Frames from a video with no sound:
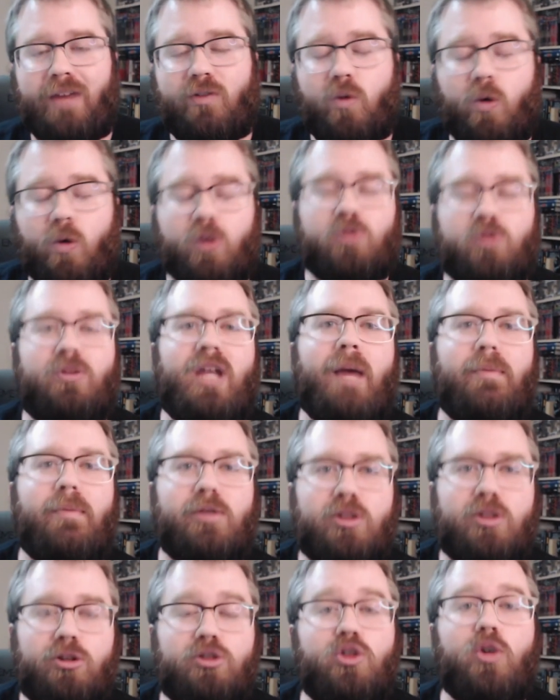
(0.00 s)
of course, with
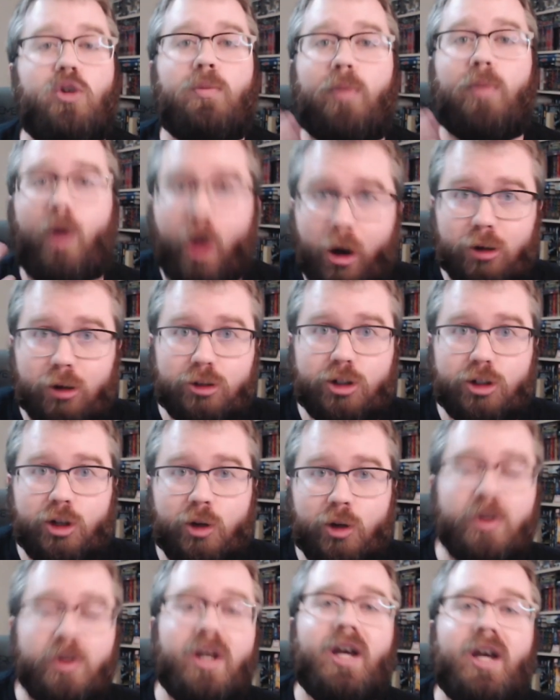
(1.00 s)
episode 2, part
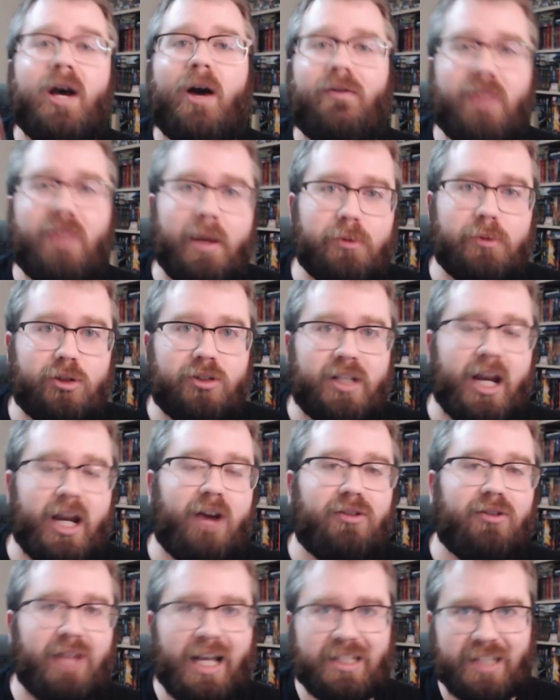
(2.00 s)
2 of the episodes that
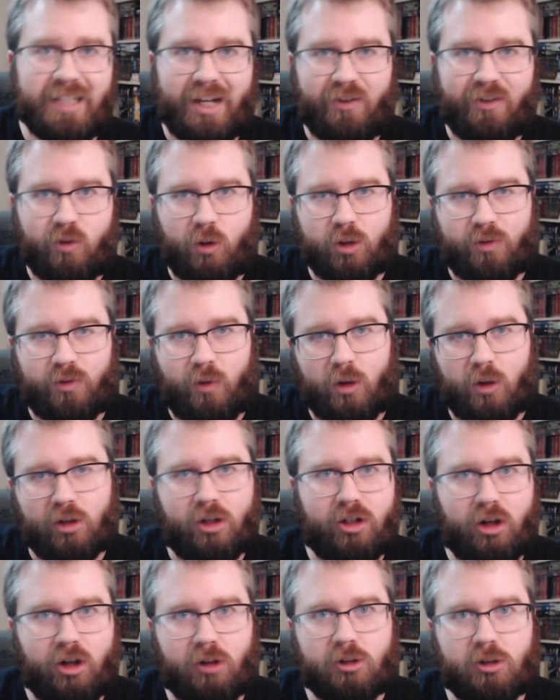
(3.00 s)
aired last night, of course, first
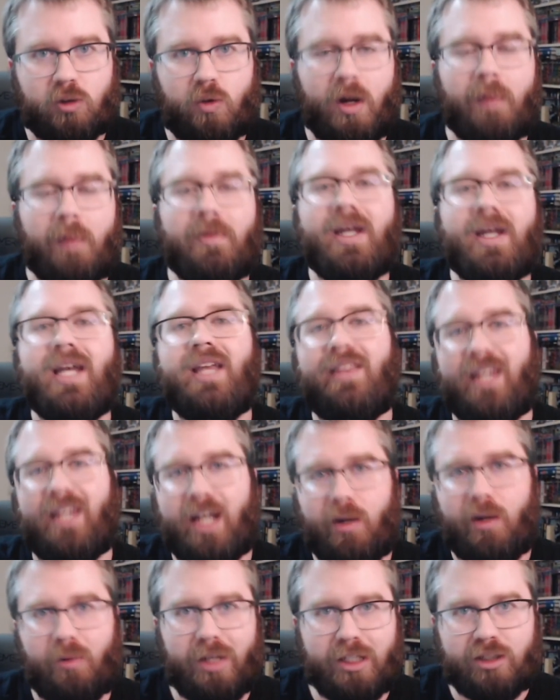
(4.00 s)
on Adult Swim, then
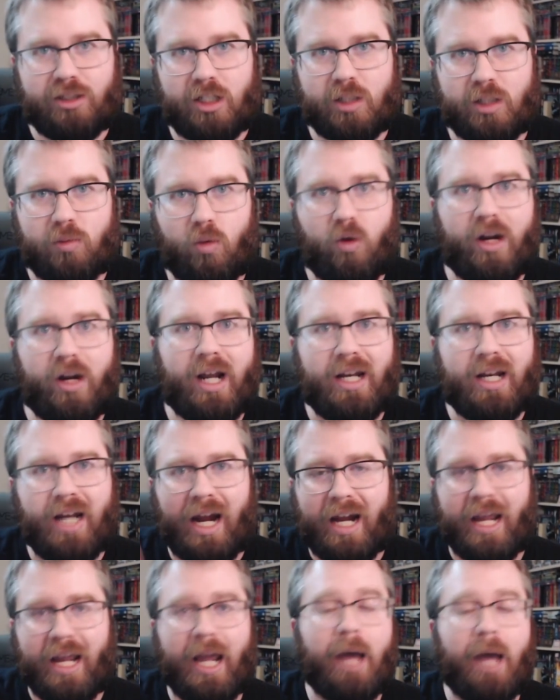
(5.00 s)
got released this morning at
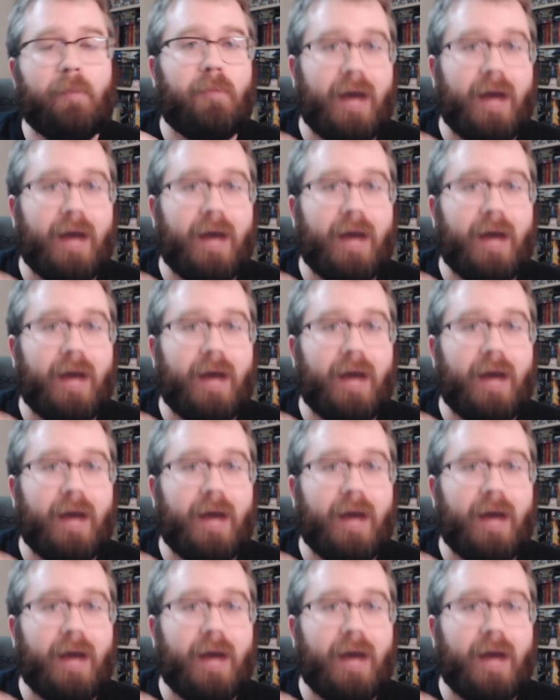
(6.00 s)
9 a.m.